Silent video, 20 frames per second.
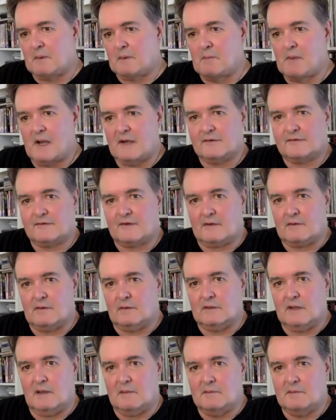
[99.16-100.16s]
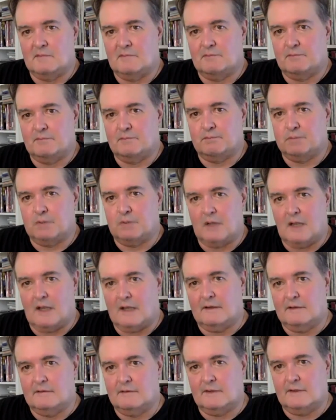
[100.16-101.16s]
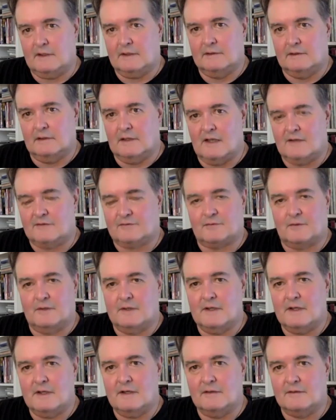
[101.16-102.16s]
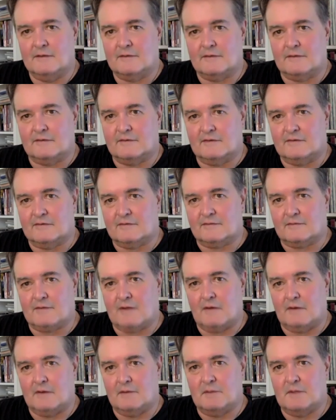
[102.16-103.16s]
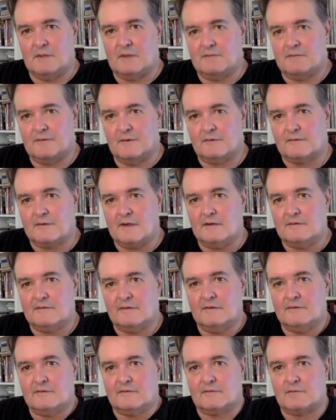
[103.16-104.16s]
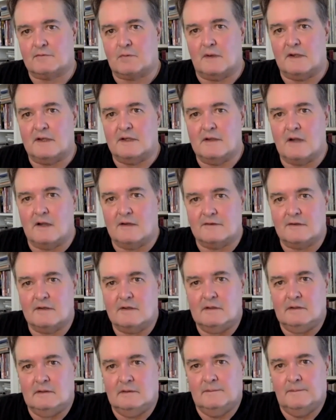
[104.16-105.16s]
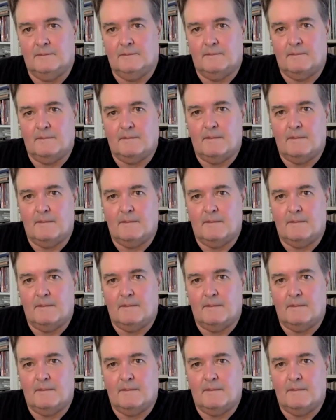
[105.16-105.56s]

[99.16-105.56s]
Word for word: Black Rebel Motorcycle Club have played in the last 3 years. Is this going to be your first gig since 2019?